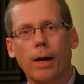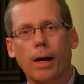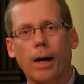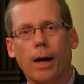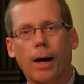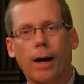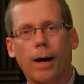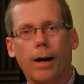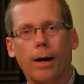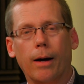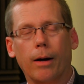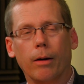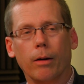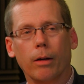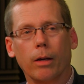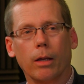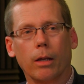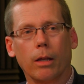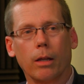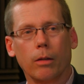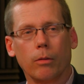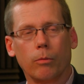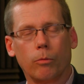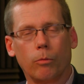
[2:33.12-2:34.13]

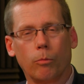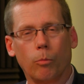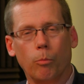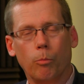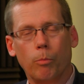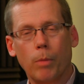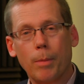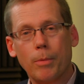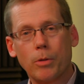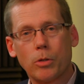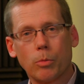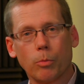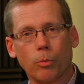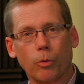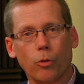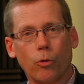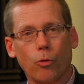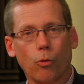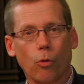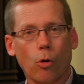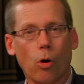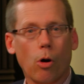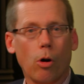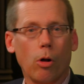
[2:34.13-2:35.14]
Uh, maybe some
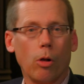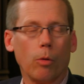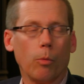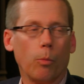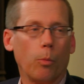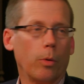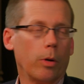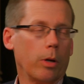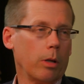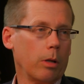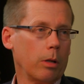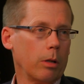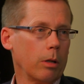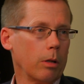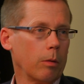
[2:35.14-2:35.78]
withdrawal when,